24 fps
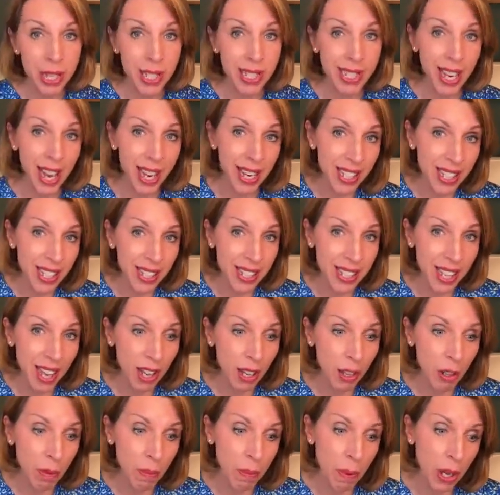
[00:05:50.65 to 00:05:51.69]
tennis
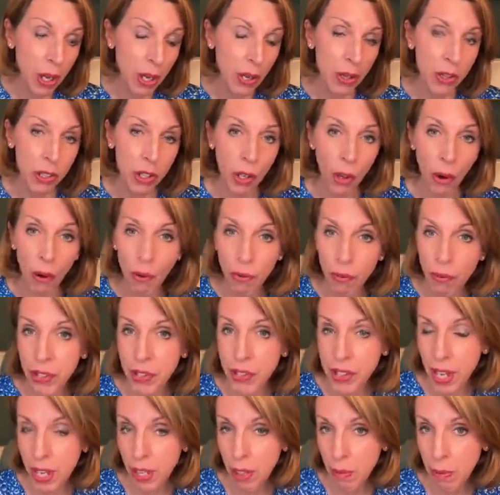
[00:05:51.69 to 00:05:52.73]
elbow,
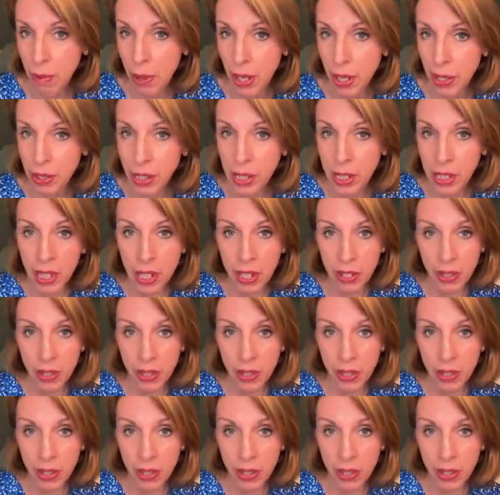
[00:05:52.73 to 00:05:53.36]
golfer's elbow.